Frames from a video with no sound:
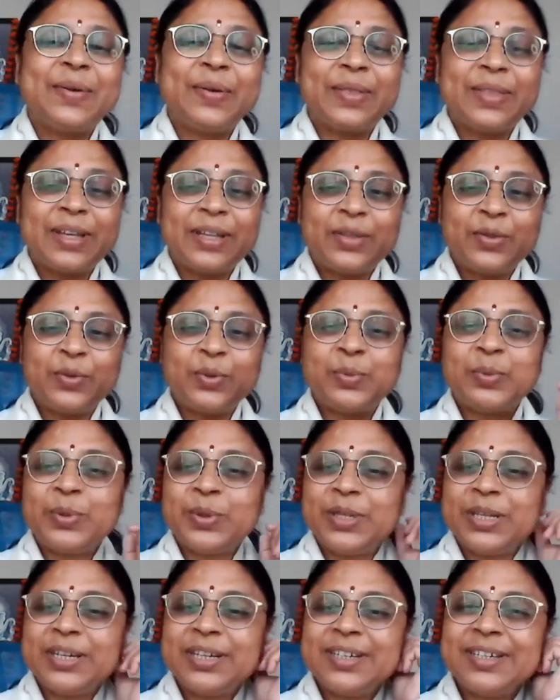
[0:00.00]
That's
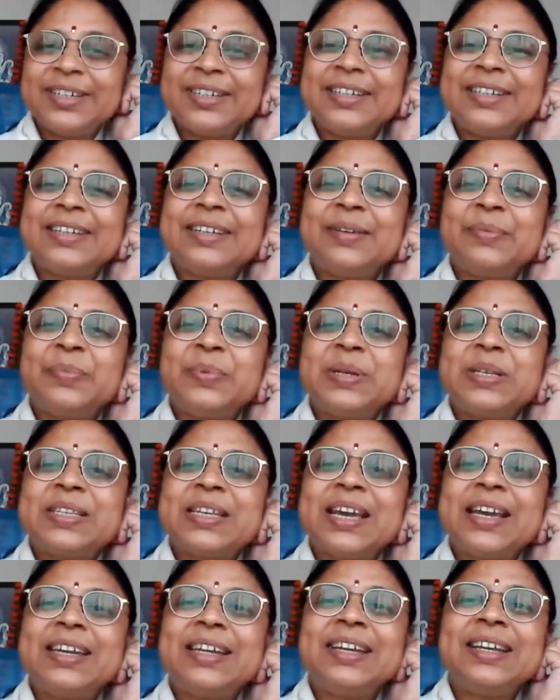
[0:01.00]
Abheda,
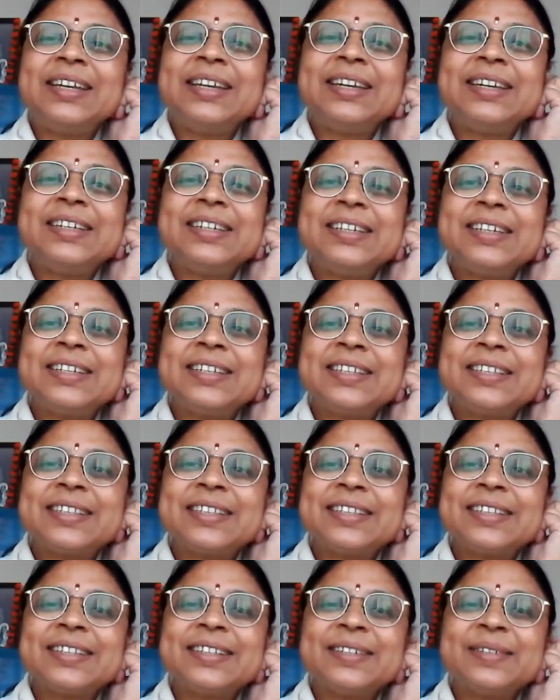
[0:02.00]
presiding deities.